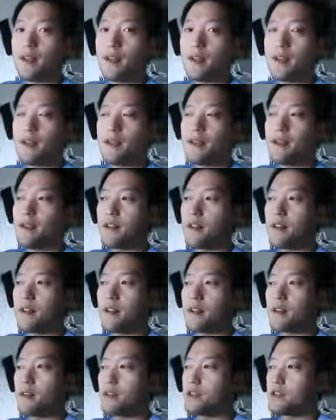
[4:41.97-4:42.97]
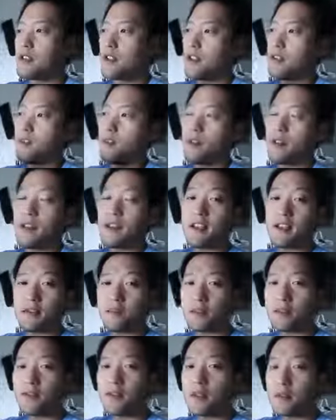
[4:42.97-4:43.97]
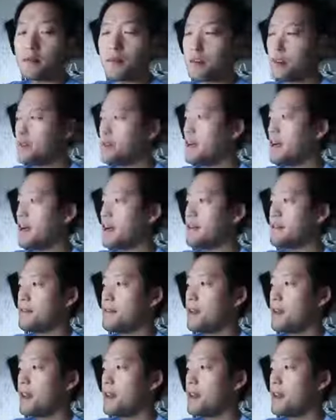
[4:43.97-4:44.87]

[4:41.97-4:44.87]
And go check what HBoot number you have,